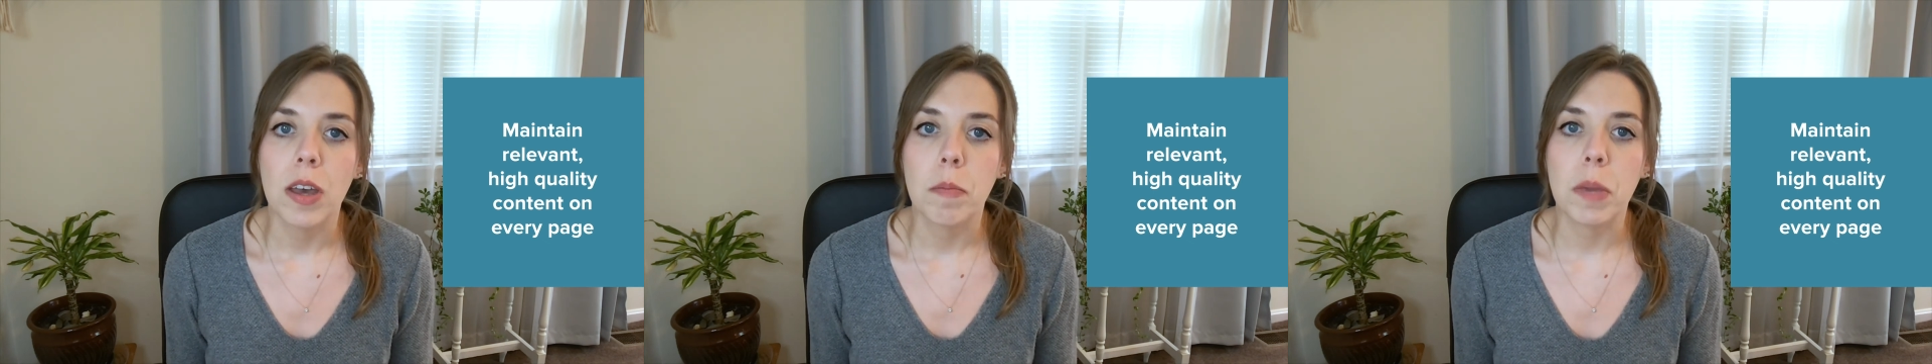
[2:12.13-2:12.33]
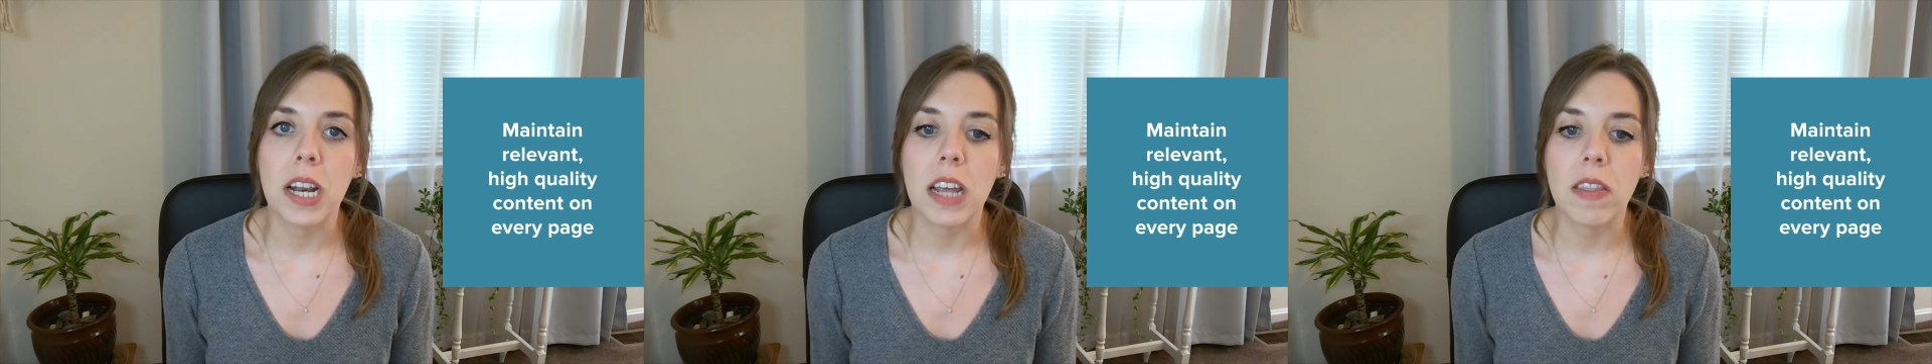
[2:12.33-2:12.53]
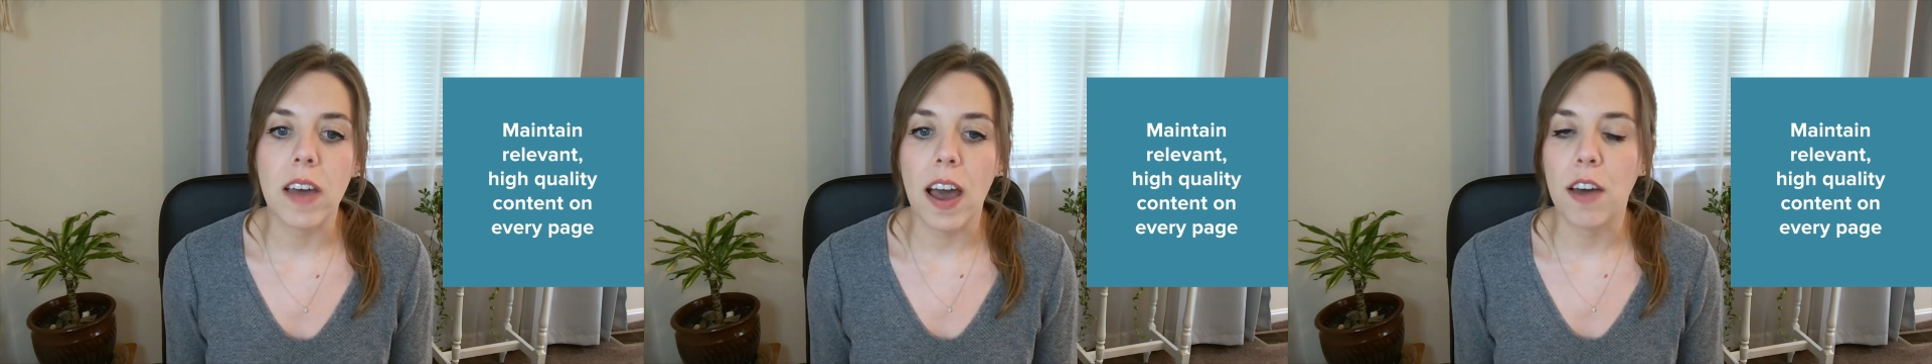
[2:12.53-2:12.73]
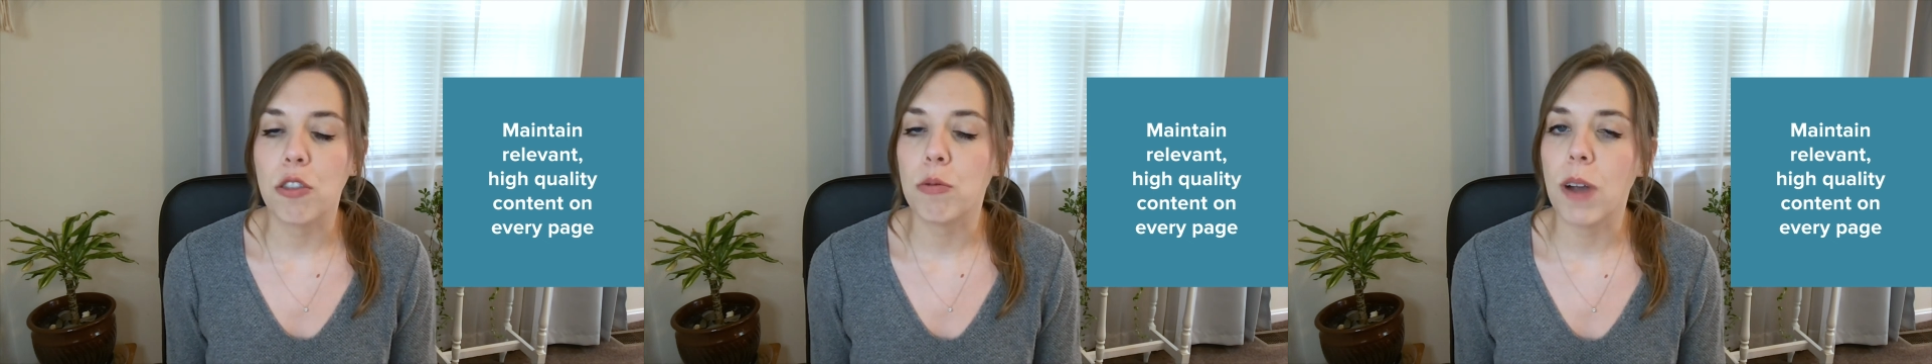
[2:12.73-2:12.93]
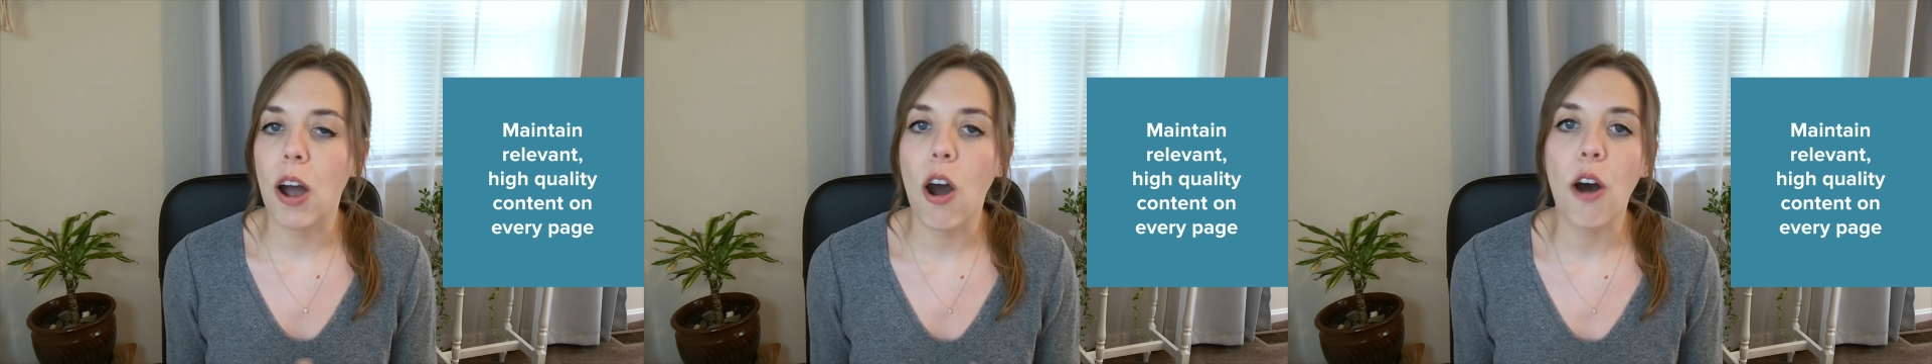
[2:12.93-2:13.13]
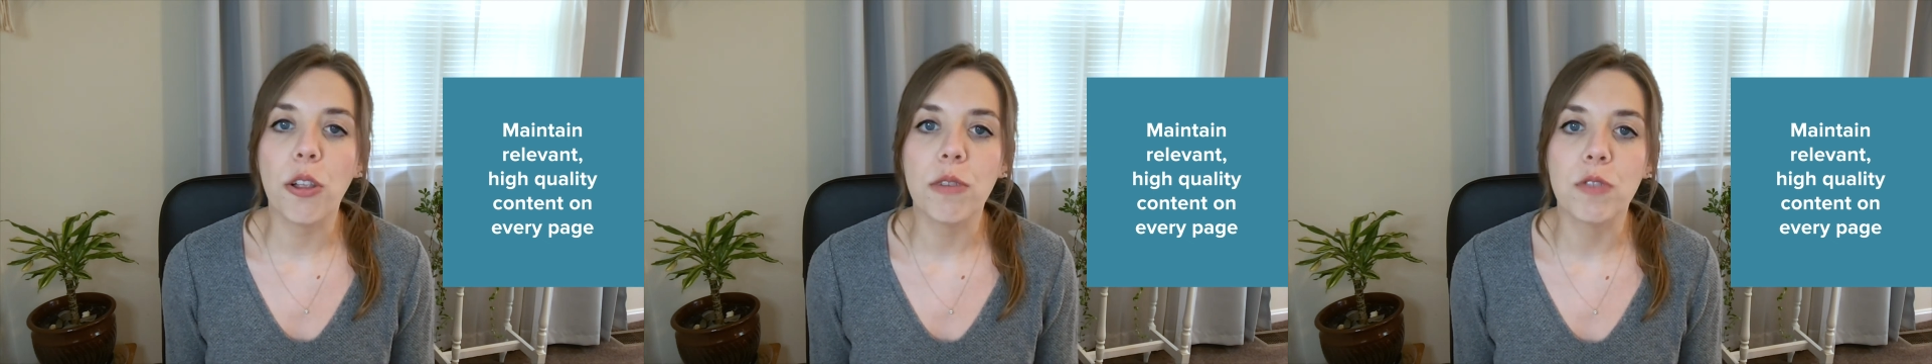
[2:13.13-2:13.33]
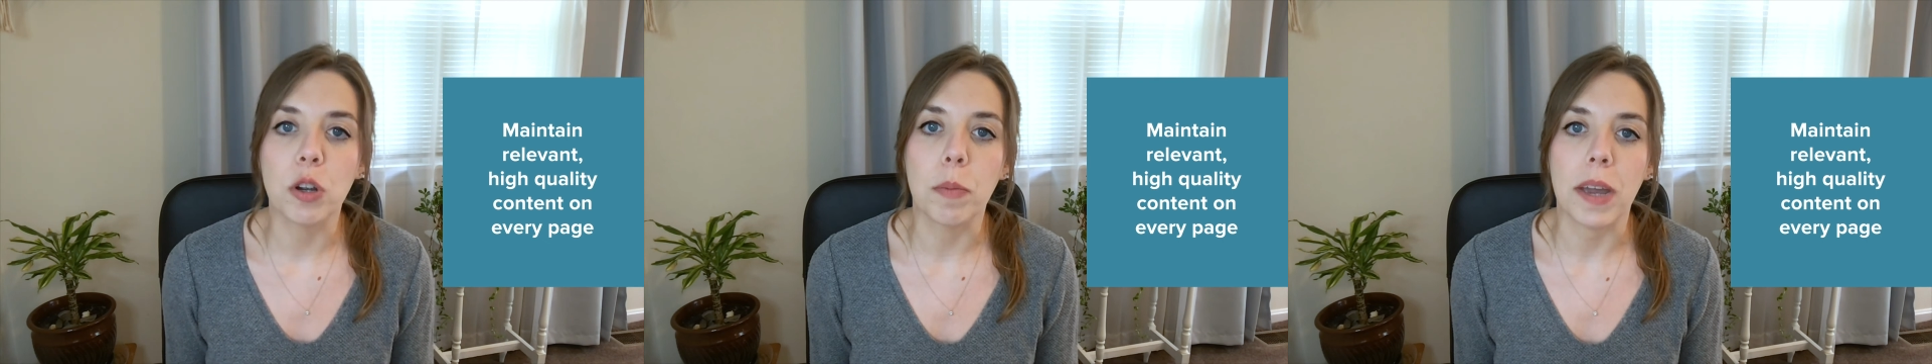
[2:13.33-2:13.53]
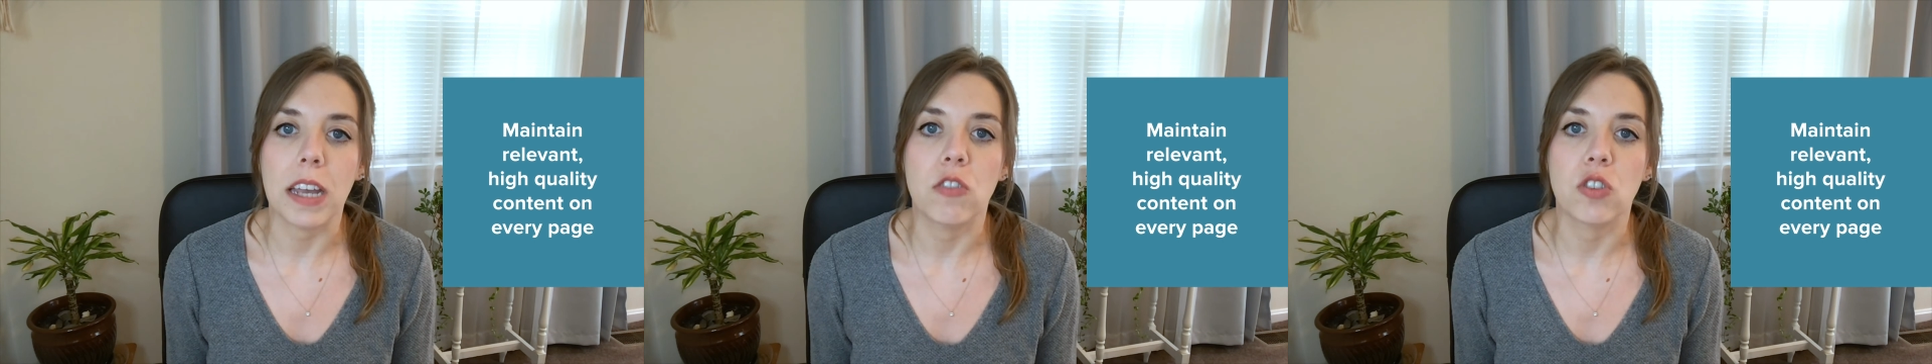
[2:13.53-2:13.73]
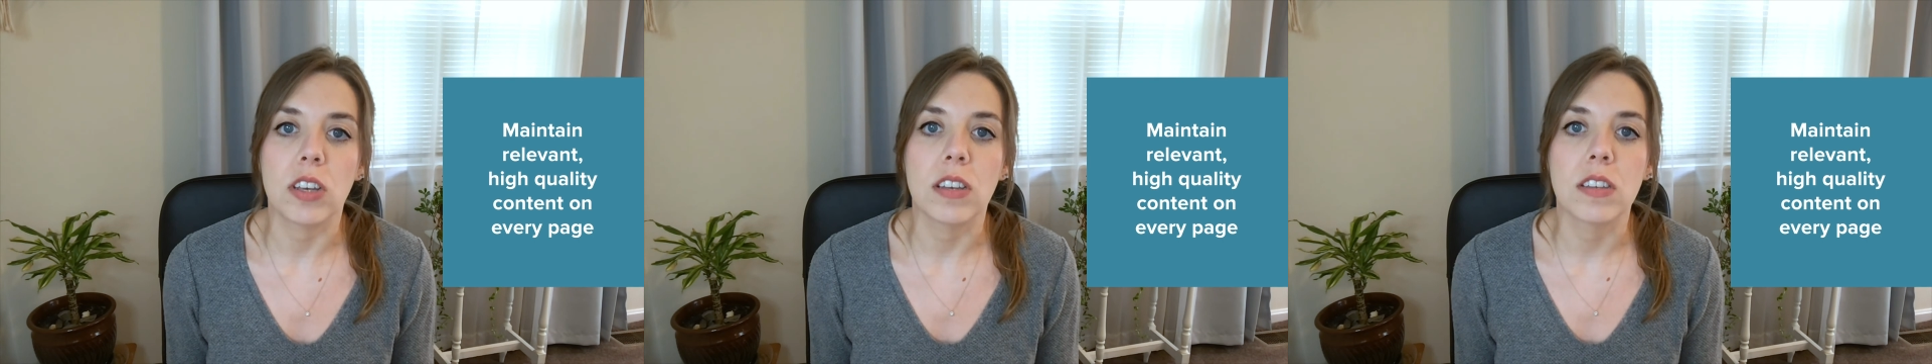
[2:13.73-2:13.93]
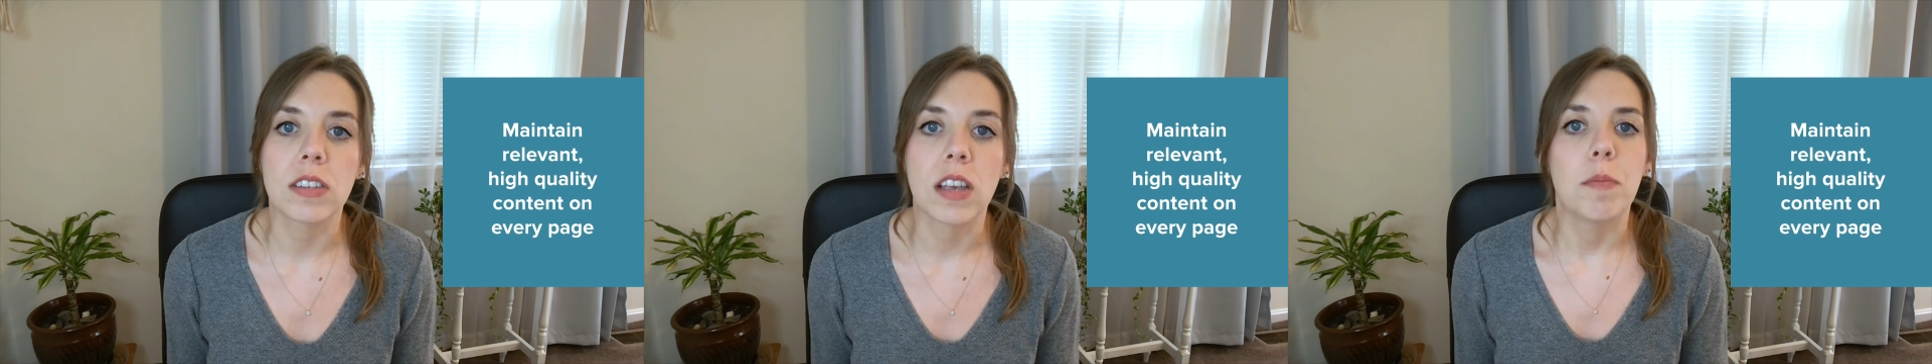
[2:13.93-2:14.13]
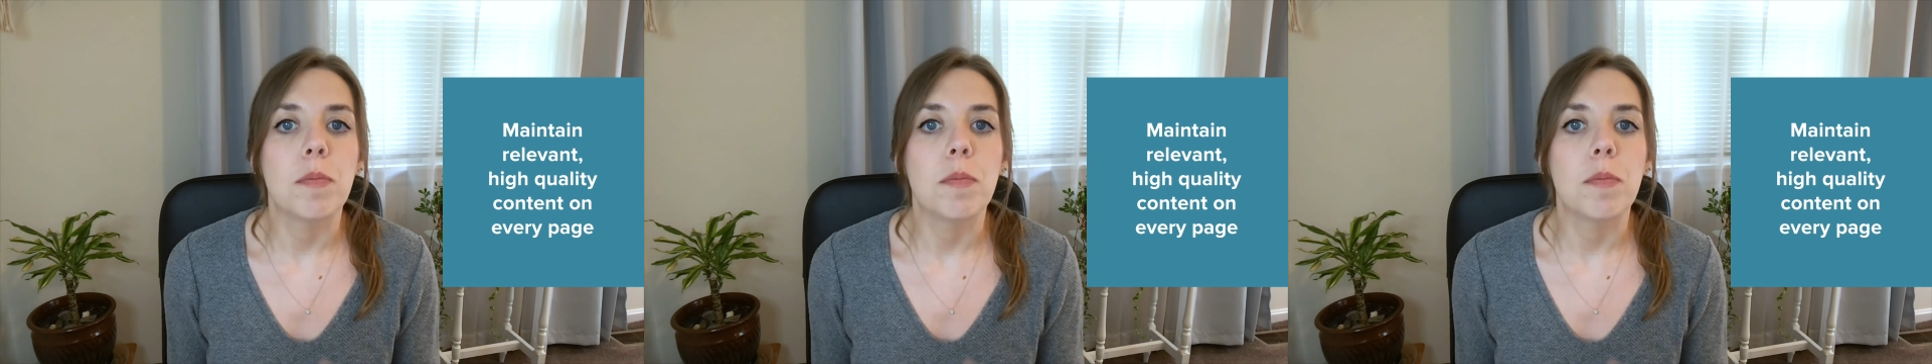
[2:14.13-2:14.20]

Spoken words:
meaning that throughout all of your pages,